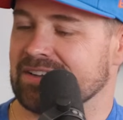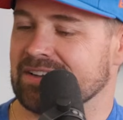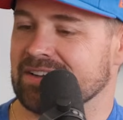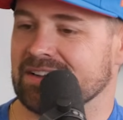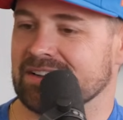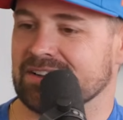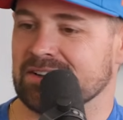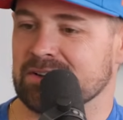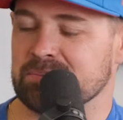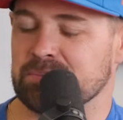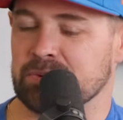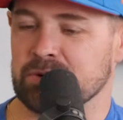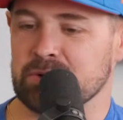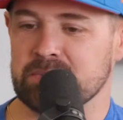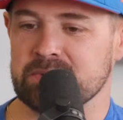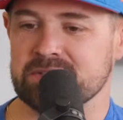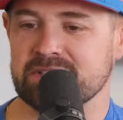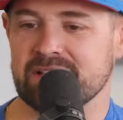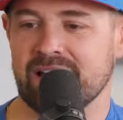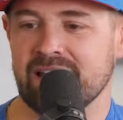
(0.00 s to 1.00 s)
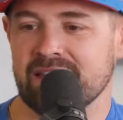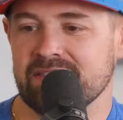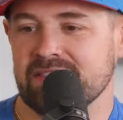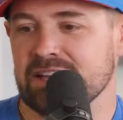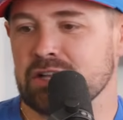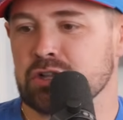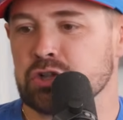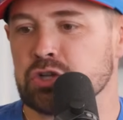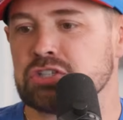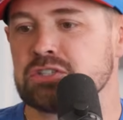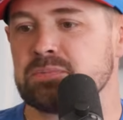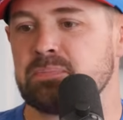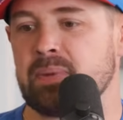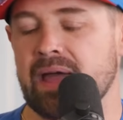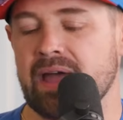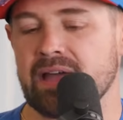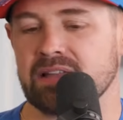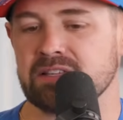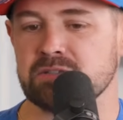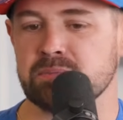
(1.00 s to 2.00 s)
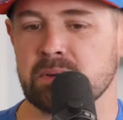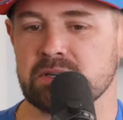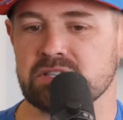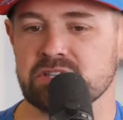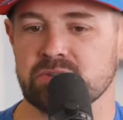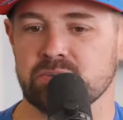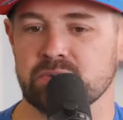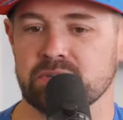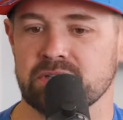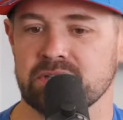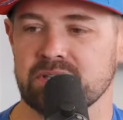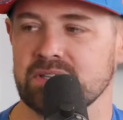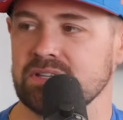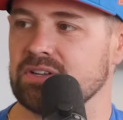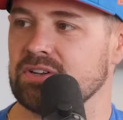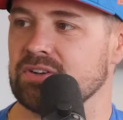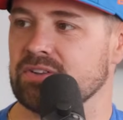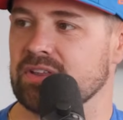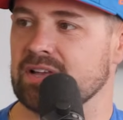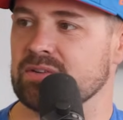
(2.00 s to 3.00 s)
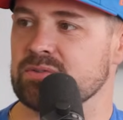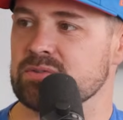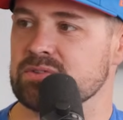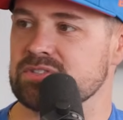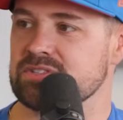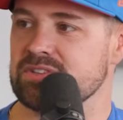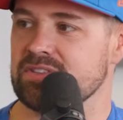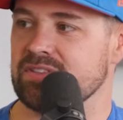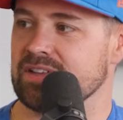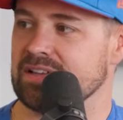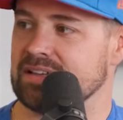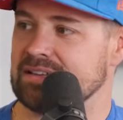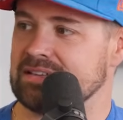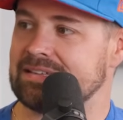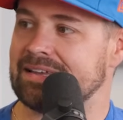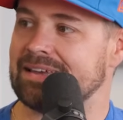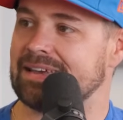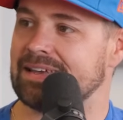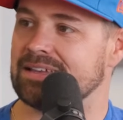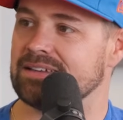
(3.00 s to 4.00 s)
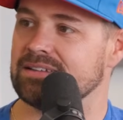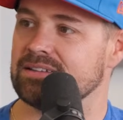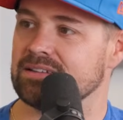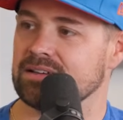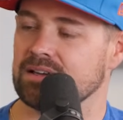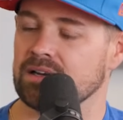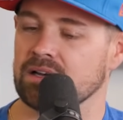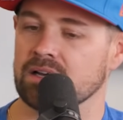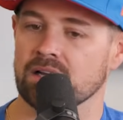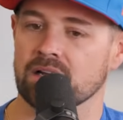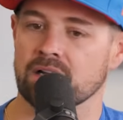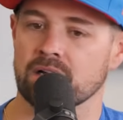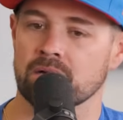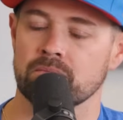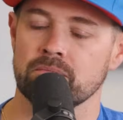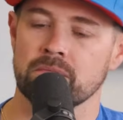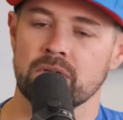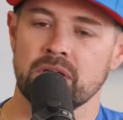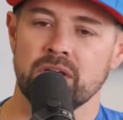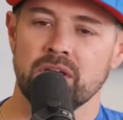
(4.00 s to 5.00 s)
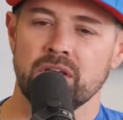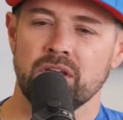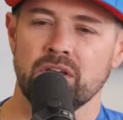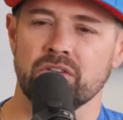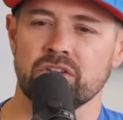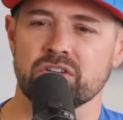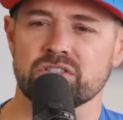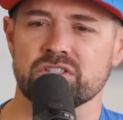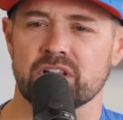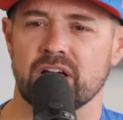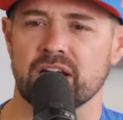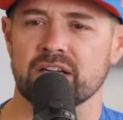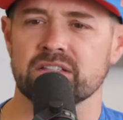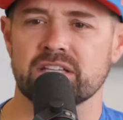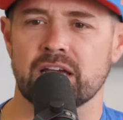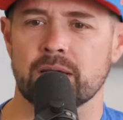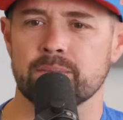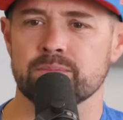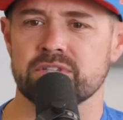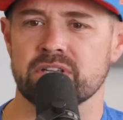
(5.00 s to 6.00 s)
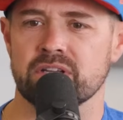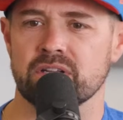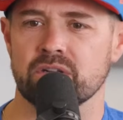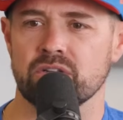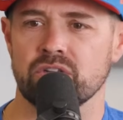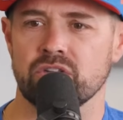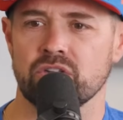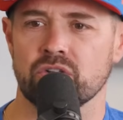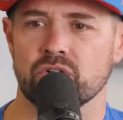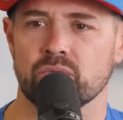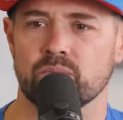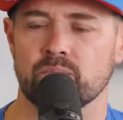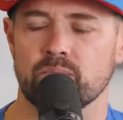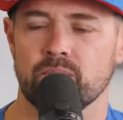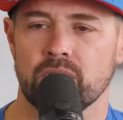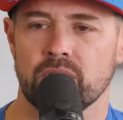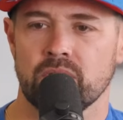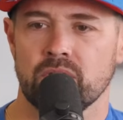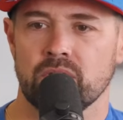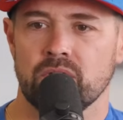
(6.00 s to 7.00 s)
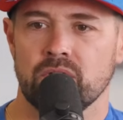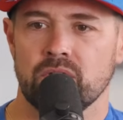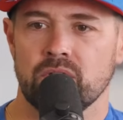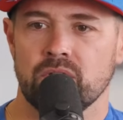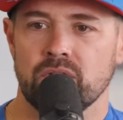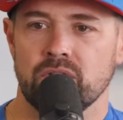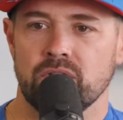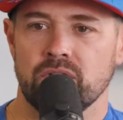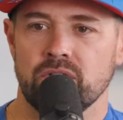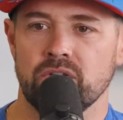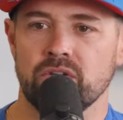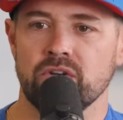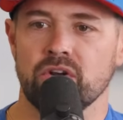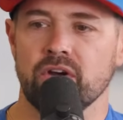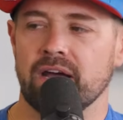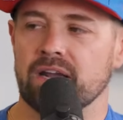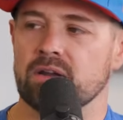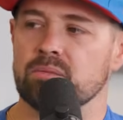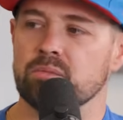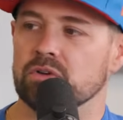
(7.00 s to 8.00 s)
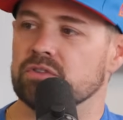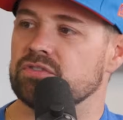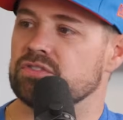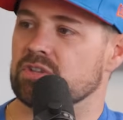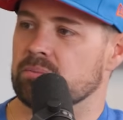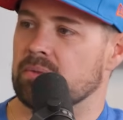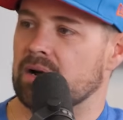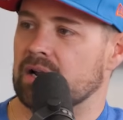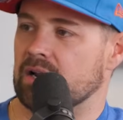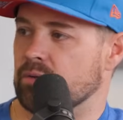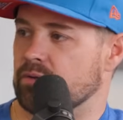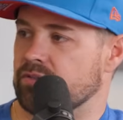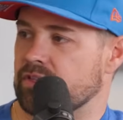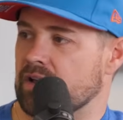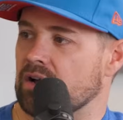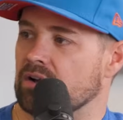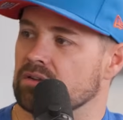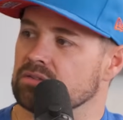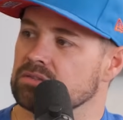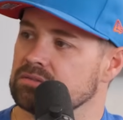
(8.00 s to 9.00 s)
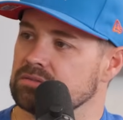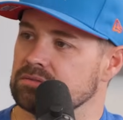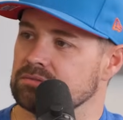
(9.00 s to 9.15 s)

on purpose. I think it looks bad, especially when that was the intent. There's a lot of times that you know how to move somebody without